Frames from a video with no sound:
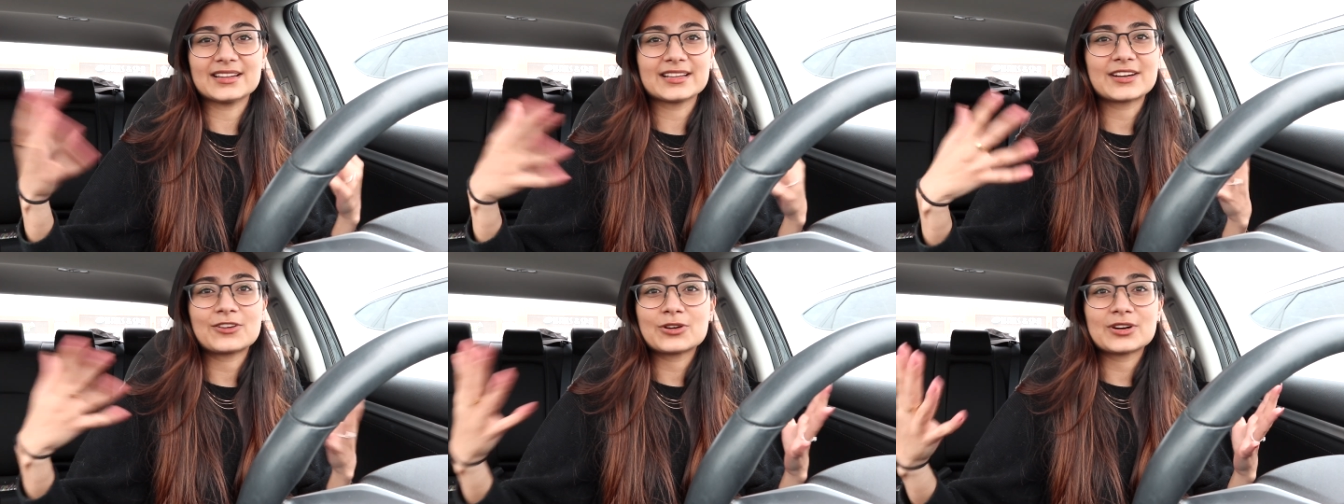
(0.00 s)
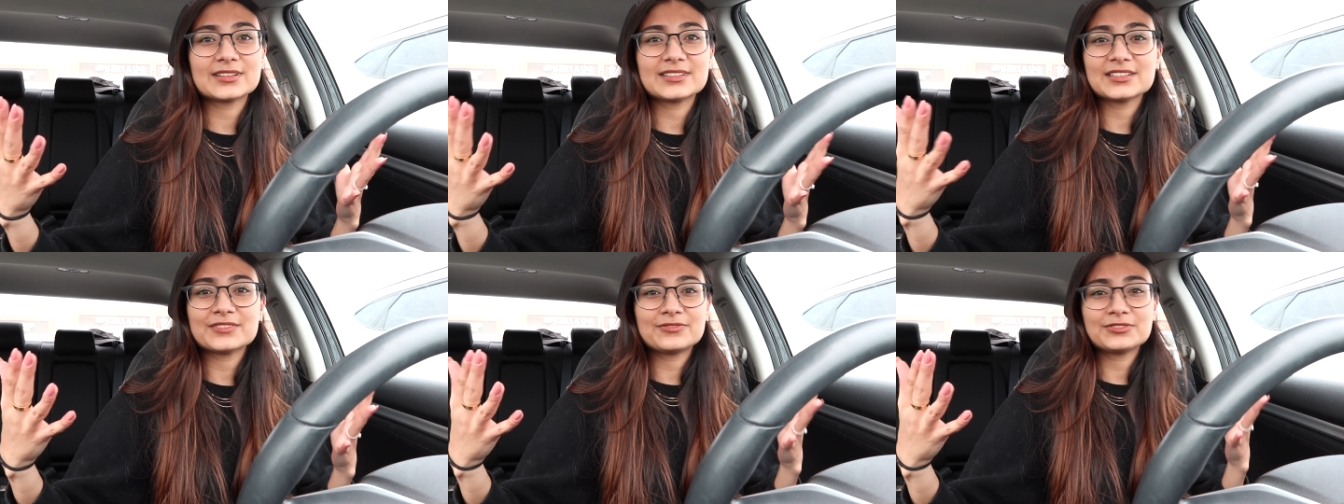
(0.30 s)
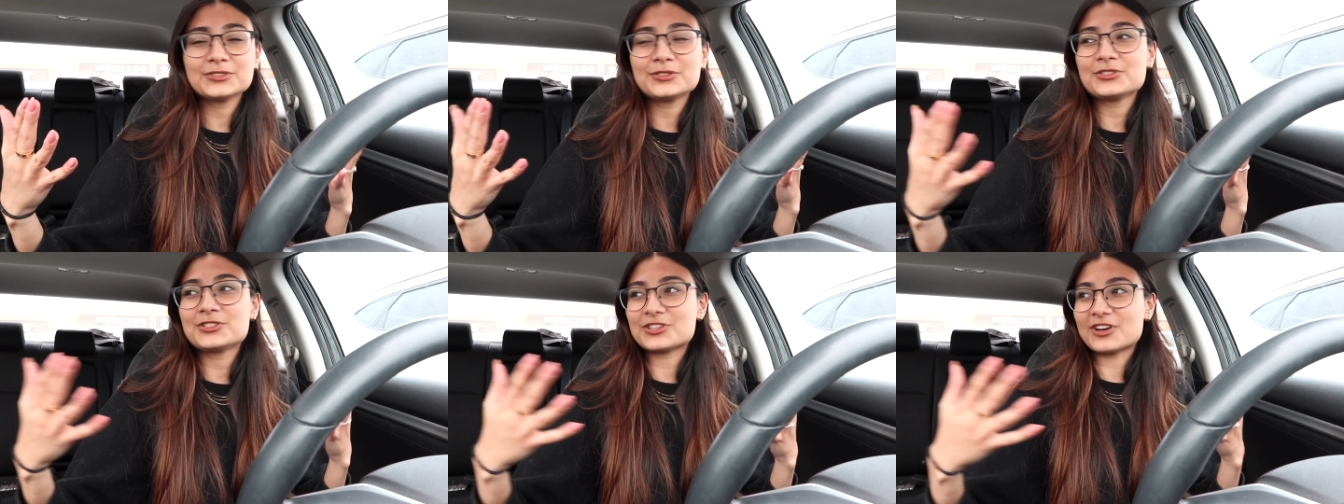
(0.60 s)
like, or the
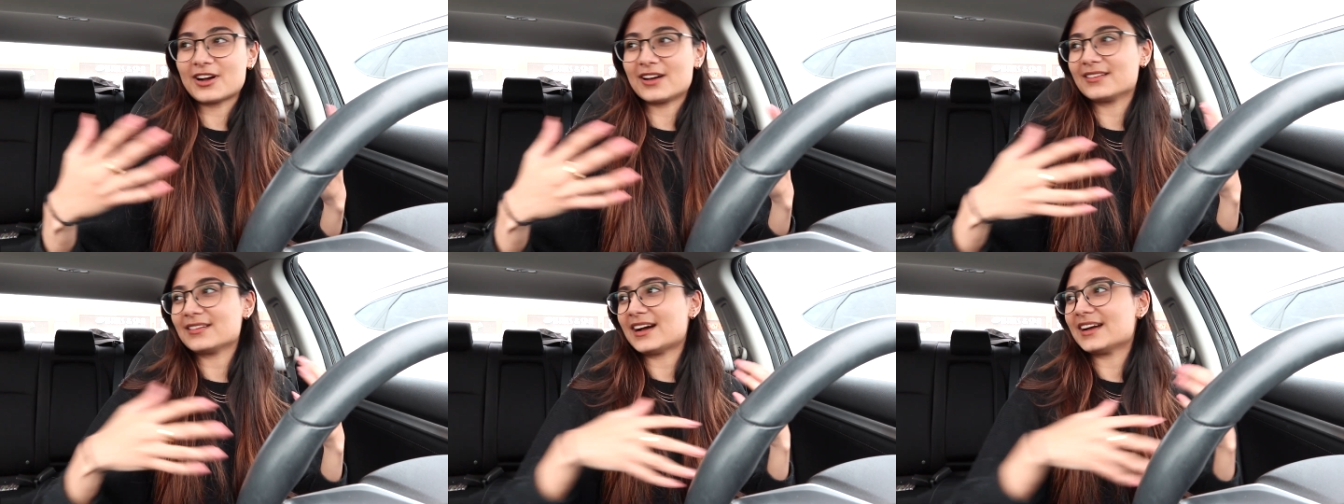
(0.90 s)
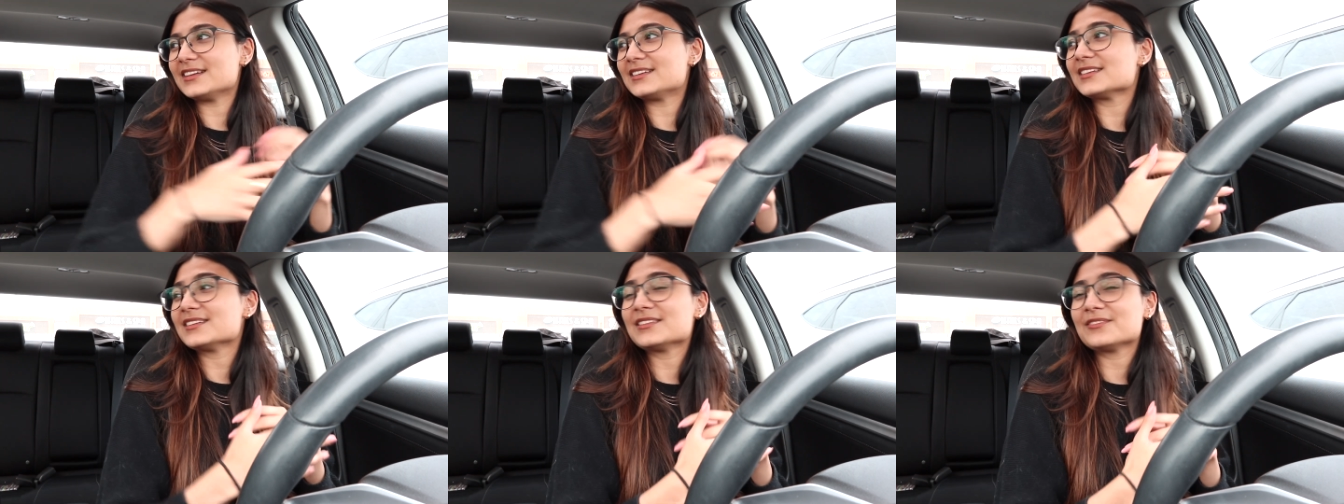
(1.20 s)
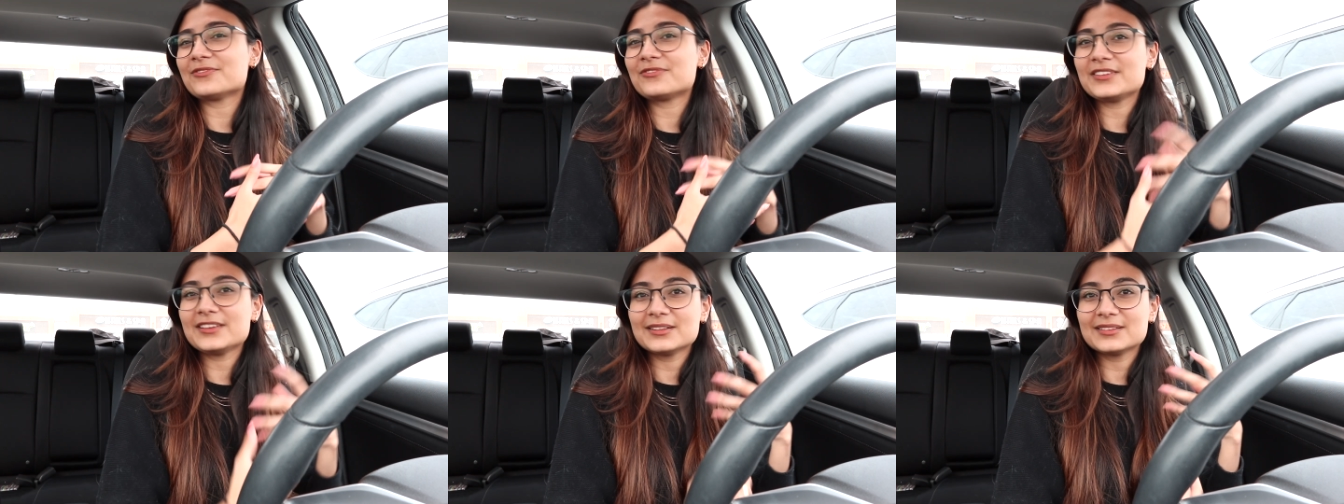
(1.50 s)
flu shot. I didn't
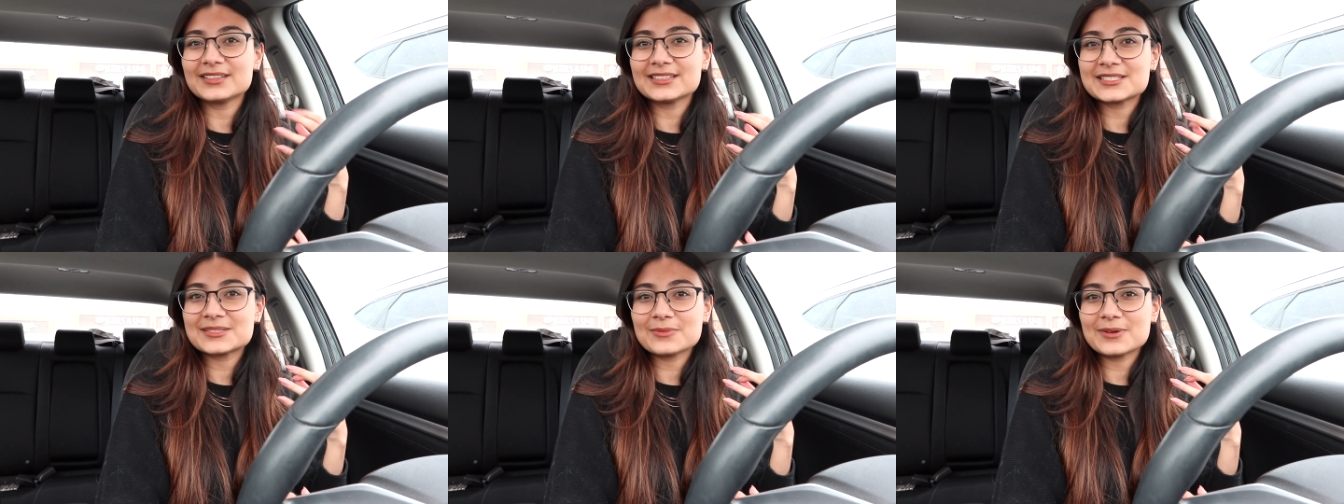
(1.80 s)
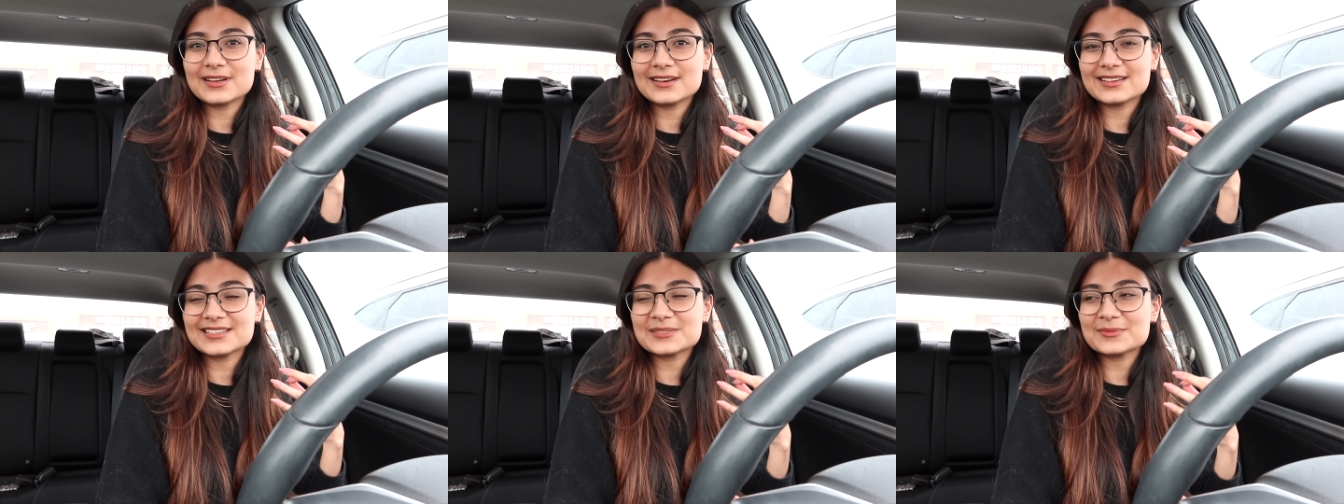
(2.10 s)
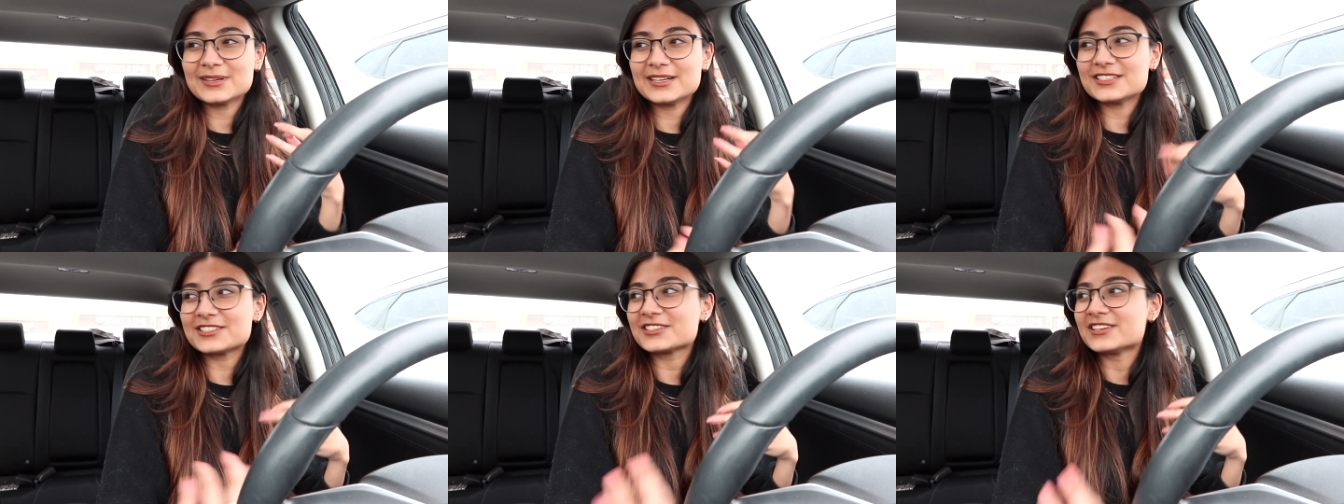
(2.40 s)
feel this one as
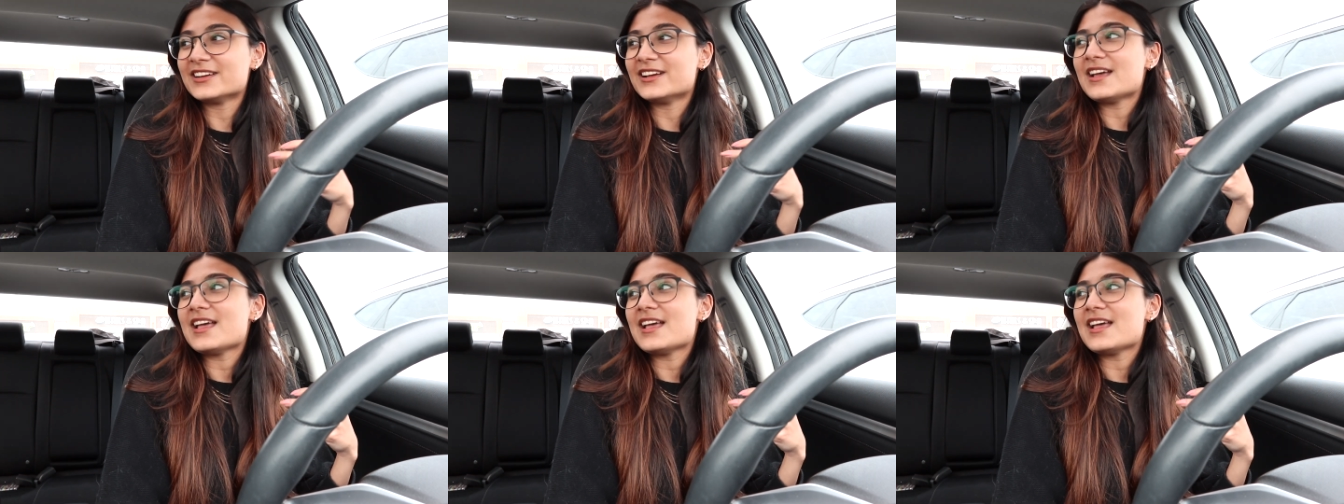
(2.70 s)
much.